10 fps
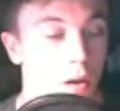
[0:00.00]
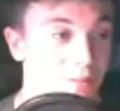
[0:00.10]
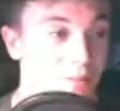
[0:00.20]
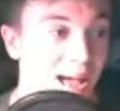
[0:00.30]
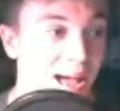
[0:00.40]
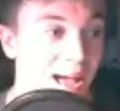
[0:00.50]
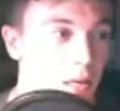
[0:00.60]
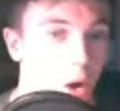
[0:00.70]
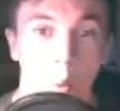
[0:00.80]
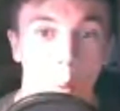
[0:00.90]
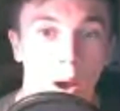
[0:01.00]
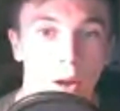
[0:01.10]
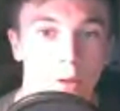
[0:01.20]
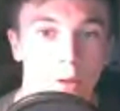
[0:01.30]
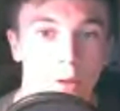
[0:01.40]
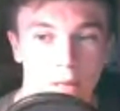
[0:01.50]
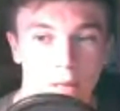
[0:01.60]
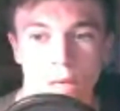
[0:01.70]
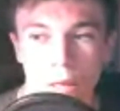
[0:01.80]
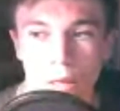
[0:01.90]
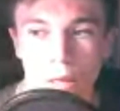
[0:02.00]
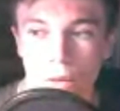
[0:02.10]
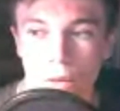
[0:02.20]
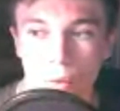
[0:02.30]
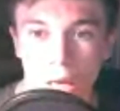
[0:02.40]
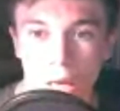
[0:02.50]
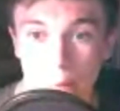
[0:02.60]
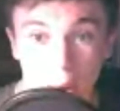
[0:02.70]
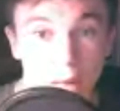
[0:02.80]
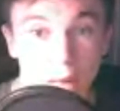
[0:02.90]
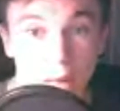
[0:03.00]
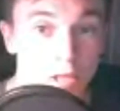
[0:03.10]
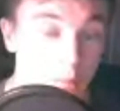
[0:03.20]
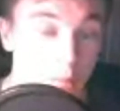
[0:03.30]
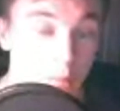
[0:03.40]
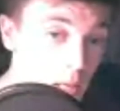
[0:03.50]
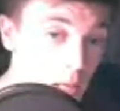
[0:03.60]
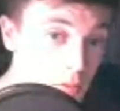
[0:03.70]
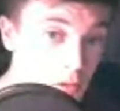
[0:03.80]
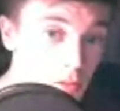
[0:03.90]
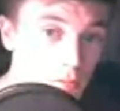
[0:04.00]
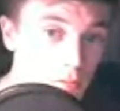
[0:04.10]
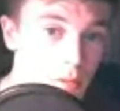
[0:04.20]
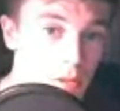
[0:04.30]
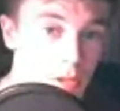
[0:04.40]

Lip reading: I've had in a while. Because in my gym that I go to, which